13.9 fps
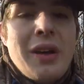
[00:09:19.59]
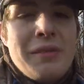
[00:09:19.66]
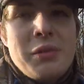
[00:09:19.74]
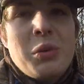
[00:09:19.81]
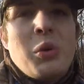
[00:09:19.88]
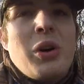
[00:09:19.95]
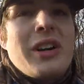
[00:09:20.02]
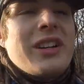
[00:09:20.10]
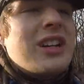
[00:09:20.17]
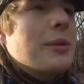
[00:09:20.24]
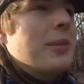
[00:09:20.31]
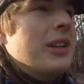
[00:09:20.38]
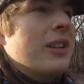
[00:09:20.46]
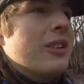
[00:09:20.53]
have been wanting to
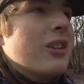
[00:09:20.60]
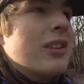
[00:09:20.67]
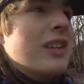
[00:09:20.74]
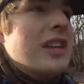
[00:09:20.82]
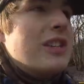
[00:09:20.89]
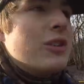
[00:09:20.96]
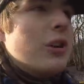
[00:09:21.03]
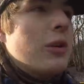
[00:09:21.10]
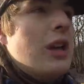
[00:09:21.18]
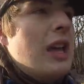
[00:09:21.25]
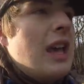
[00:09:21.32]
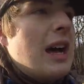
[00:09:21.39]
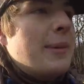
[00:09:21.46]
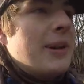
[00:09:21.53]
come in here all day, so
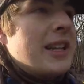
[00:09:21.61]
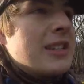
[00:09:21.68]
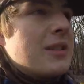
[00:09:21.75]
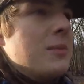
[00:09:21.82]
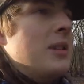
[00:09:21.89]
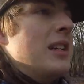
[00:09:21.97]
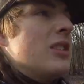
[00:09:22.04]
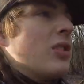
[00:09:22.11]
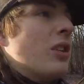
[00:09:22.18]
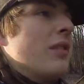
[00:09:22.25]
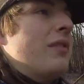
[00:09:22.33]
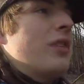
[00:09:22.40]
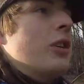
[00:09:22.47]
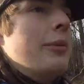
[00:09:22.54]
I might get some geese
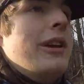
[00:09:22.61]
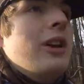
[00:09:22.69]
on film,